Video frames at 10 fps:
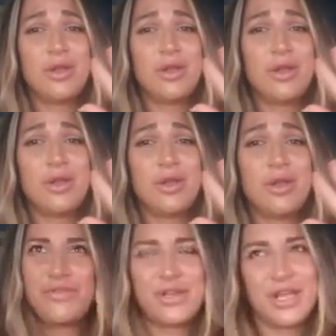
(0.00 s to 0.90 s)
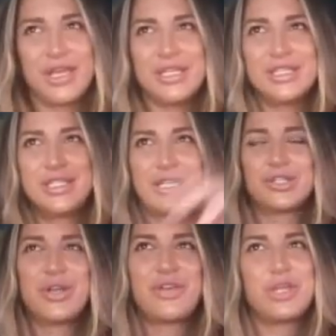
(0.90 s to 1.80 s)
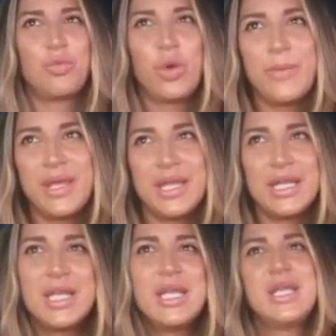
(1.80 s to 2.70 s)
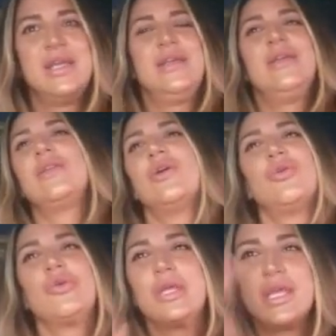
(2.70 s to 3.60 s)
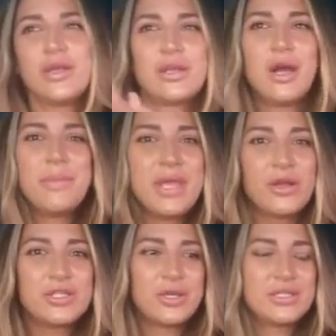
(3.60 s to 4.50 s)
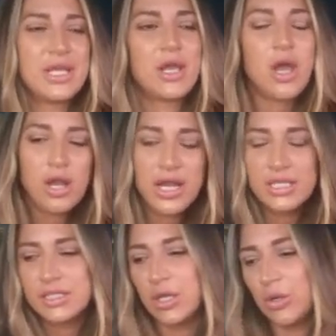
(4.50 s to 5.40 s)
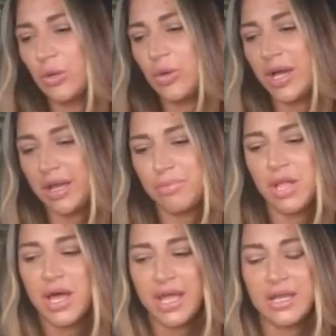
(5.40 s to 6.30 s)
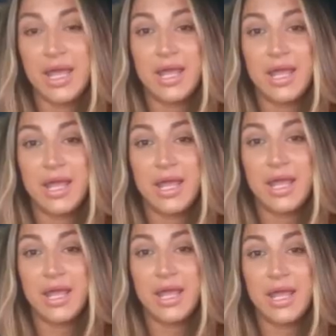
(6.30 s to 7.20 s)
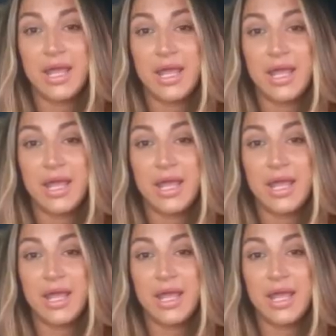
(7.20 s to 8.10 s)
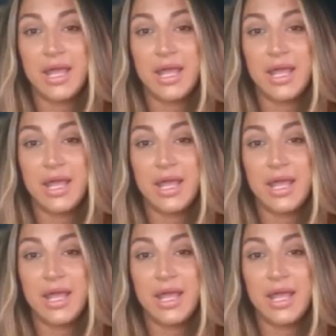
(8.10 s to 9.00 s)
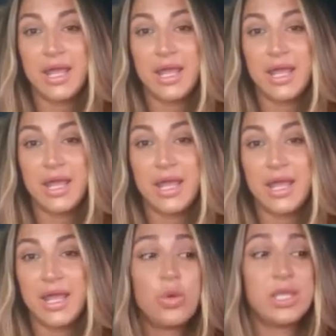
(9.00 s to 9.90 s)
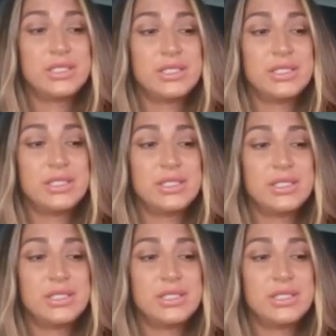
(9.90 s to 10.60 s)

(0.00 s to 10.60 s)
extravagant women, here, come here. So I was like, all right. So I applied, and I got a phone call, and we didn't know until